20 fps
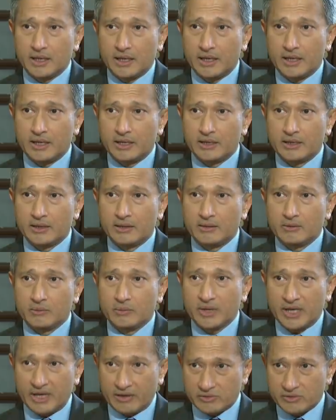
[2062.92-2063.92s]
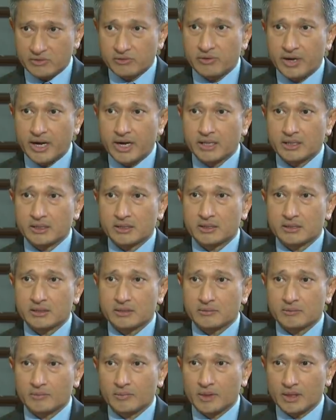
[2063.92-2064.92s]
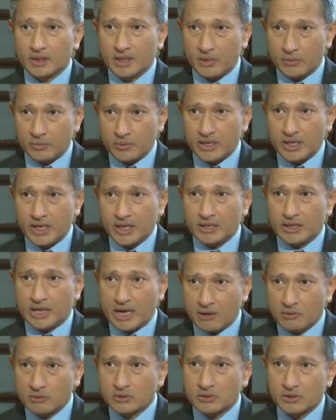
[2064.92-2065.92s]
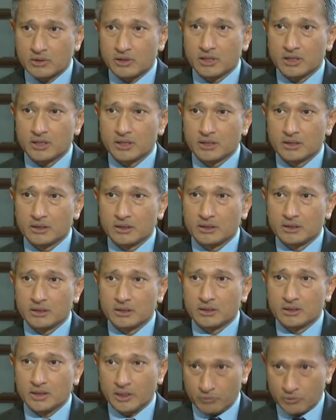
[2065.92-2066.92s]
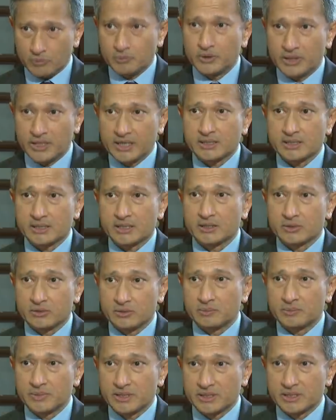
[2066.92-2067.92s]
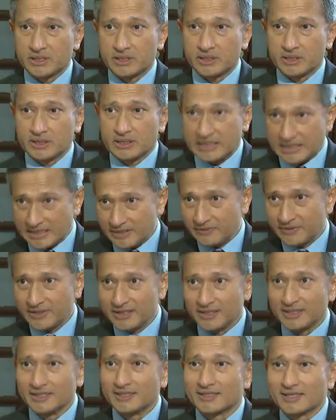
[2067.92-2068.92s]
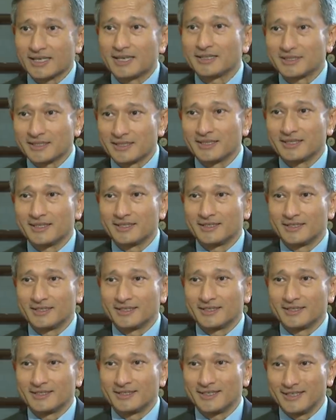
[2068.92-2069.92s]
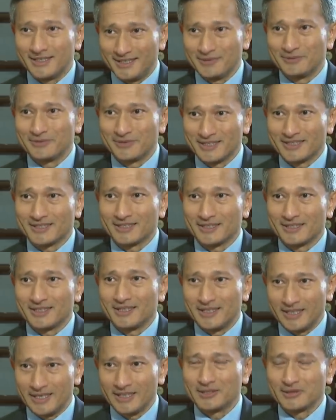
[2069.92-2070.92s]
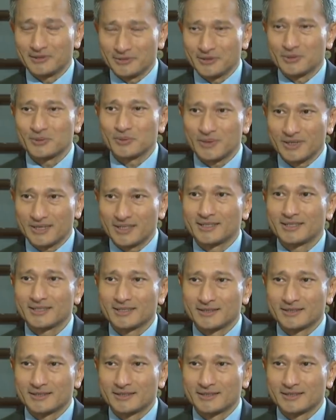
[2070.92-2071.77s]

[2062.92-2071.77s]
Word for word: and we have strengths that we can count on that will put us in a good position, even in such a, a difficult and dangerous world.